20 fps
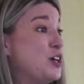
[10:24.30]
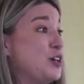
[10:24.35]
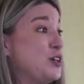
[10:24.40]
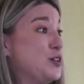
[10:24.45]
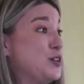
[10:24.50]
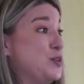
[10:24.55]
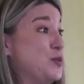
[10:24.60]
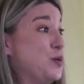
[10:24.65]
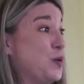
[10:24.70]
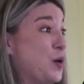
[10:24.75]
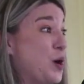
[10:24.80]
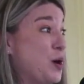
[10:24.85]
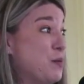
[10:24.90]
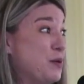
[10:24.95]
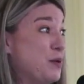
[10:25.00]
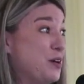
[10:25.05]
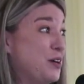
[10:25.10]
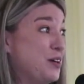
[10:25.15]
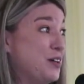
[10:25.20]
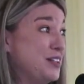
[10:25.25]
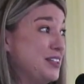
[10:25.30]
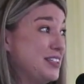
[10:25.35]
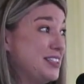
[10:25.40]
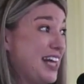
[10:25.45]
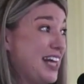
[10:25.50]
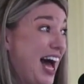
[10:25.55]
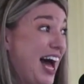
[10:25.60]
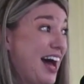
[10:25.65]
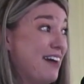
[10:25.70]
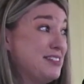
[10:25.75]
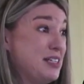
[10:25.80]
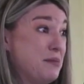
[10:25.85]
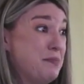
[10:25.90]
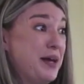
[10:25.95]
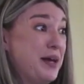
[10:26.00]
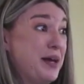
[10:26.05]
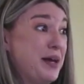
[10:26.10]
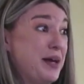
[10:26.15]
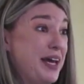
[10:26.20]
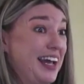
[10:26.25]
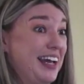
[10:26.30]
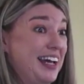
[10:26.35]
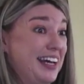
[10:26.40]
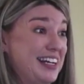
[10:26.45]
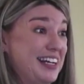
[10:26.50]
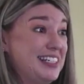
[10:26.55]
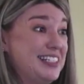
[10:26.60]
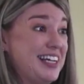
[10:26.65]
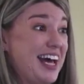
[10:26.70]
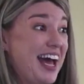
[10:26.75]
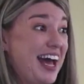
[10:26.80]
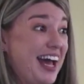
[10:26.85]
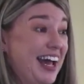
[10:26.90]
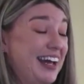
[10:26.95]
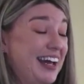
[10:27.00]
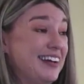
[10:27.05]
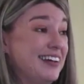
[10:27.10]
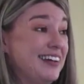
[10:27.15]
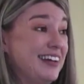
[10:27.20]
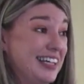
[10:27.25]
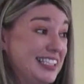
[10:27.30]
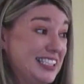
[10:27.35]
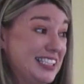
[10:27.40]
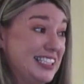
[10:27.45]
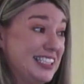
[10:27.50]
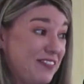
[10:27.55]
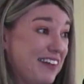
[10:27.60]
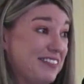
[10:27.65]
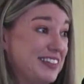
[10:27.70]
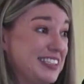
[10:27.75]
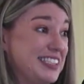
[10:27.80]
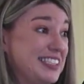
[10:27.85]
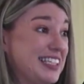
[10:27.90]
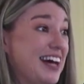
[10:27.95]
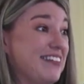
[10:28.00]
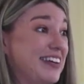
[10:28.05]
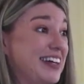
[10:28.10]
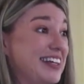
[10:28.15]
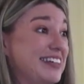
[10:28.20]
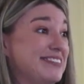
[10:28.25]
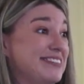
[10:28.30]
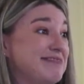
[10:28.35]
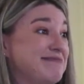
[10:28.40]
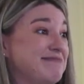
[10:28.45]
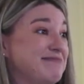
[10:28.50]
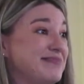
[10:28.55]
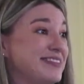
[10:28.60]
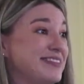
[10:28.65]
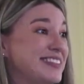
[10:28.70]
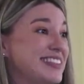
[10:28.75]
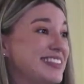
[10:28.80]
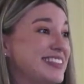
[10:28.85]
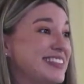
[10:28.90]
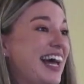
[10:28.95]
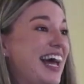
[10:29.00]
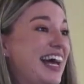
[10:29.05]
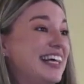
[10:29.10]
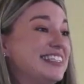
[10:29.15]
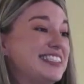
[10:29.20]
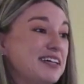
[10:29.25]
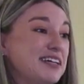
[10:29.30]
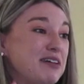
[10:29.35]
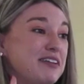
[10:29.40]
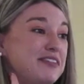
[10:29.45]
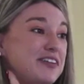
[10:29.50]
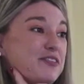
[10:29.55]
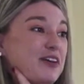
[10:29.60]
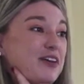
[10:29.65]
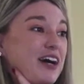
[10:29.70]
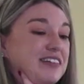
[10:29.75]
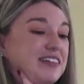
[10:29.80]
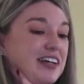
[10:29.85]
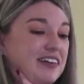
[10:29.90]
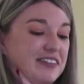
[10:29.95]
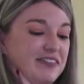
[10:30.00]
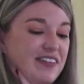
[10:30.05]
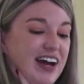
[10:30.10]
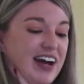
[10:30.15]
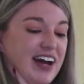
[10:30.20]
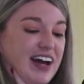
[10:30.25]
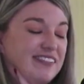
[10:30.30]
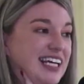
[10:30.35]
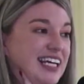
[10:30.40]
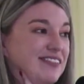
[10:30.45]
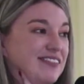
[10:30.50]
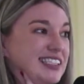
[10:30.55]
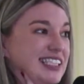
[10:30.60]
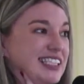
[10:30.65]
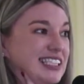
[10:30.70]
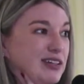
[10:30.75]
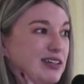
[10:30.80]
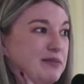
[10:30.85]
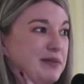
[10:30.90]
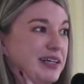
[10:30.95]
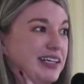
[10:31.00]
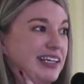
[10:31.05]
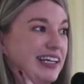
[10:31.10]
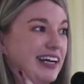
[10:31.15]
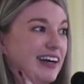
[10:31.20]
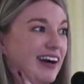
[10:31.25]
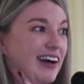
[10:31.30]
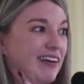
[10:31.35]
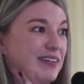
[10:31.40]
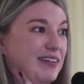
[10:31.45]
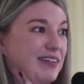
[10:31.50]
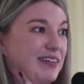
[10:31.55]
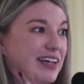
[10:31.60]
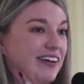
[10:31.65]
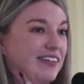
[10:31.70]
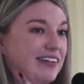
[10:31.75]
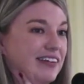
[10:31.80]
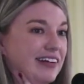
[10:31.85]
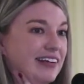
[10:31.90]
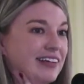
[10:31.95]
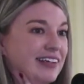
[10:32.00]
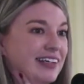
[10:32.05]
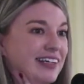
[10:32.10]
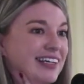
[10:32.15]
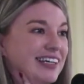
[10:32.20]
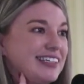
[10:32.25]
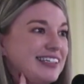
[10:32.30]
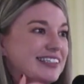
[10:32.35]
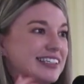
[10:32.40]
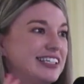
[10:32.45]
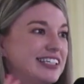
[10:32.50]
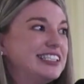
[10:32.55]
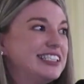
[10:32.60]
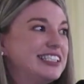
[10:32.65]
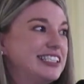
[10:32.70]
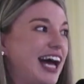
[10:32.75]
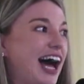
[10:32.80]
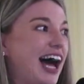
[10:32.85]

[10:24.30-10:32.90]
Normal time to pee in a day is 5 to 7. And some of you have gone 5 to 7 since we've been here. I've been counting. So just know,